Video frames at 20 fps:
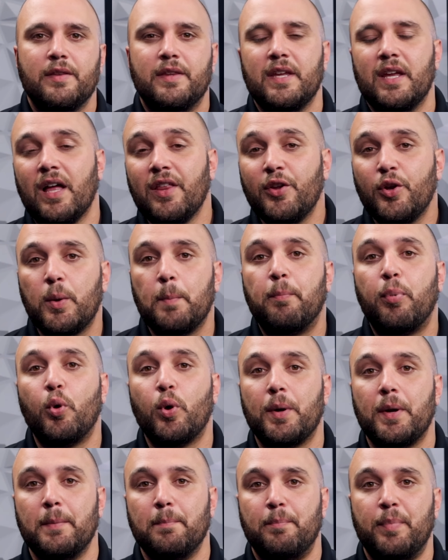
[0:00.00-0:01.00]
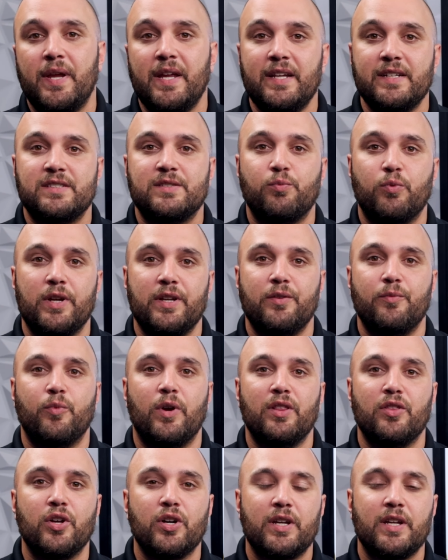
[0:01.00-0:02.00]
The other important piece when,
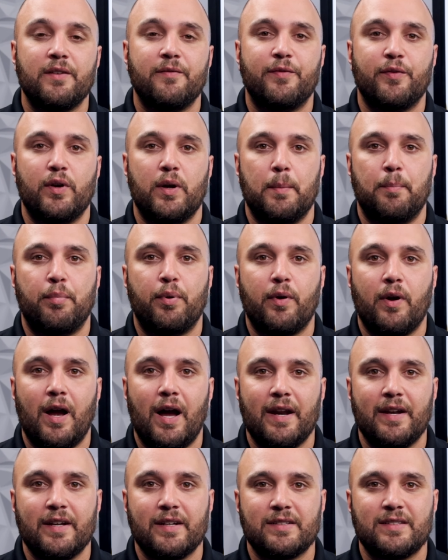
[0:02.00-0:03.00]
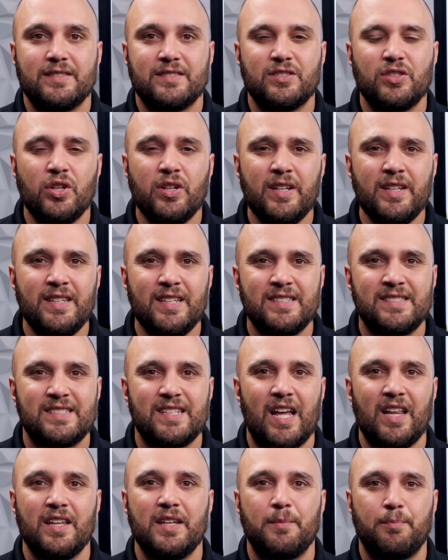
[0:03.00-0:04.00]
when looking for a product is look at the
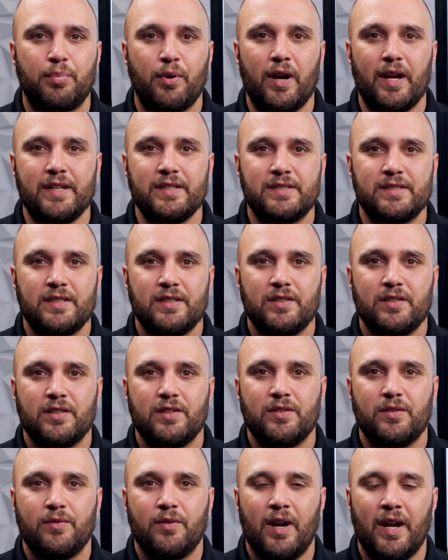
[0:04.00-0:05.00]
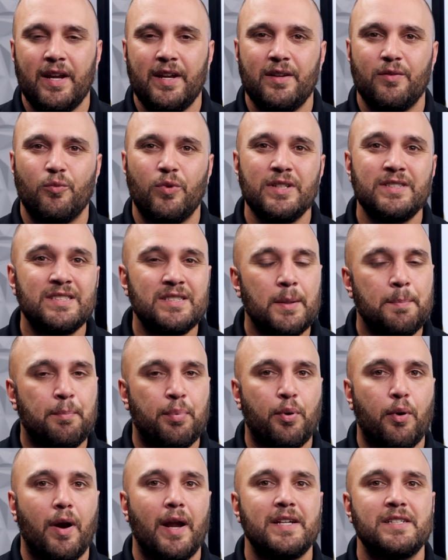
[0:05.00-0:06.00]
selling price, right? What's the
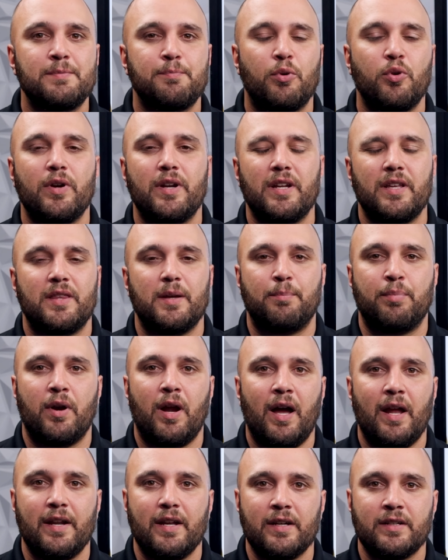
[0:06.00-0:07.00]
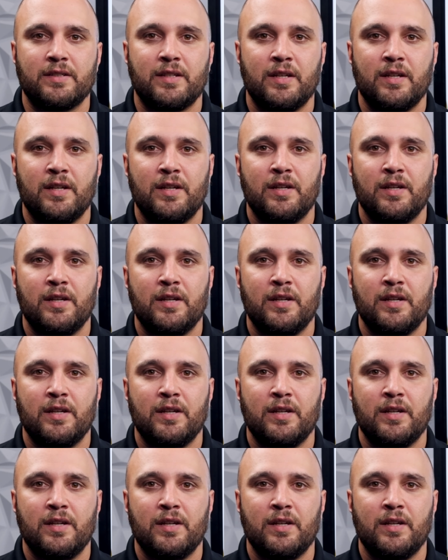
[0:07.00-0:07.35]
price point of the product?